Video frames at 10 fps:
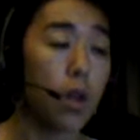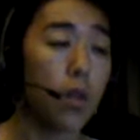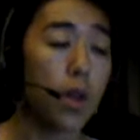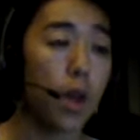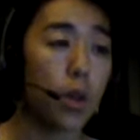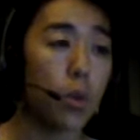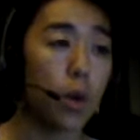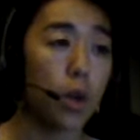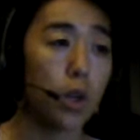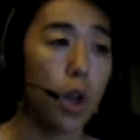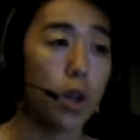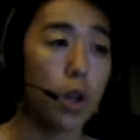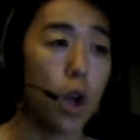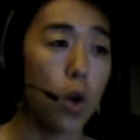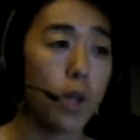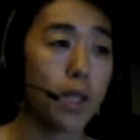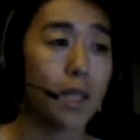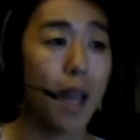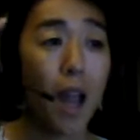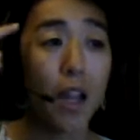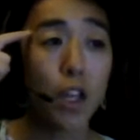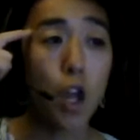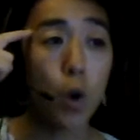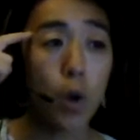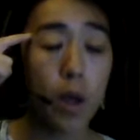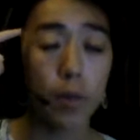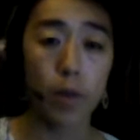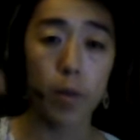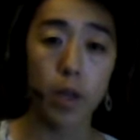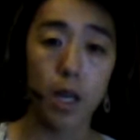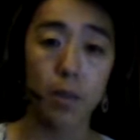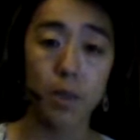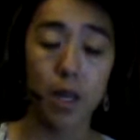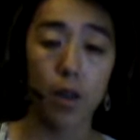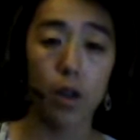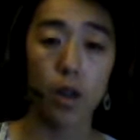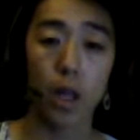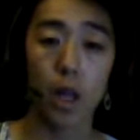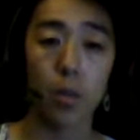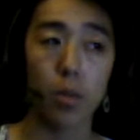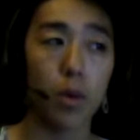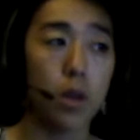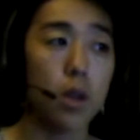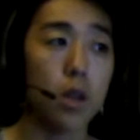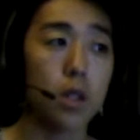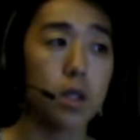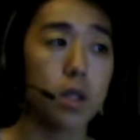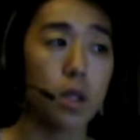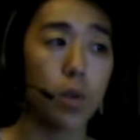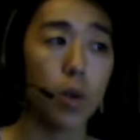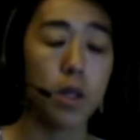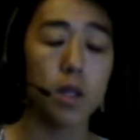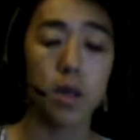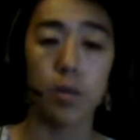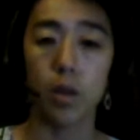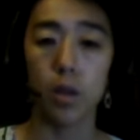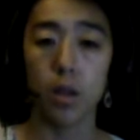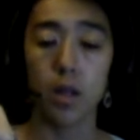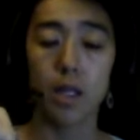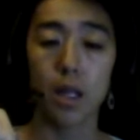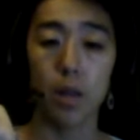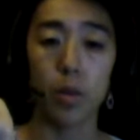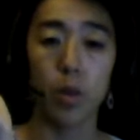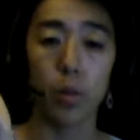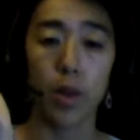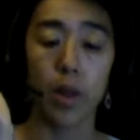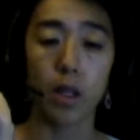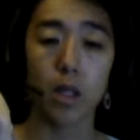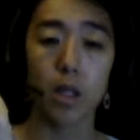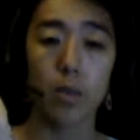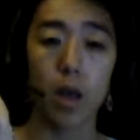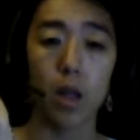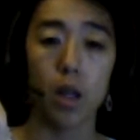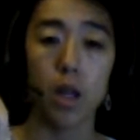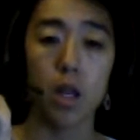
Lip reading: The other word know is in I know him from our time together at camp. Still one syllable we think to spell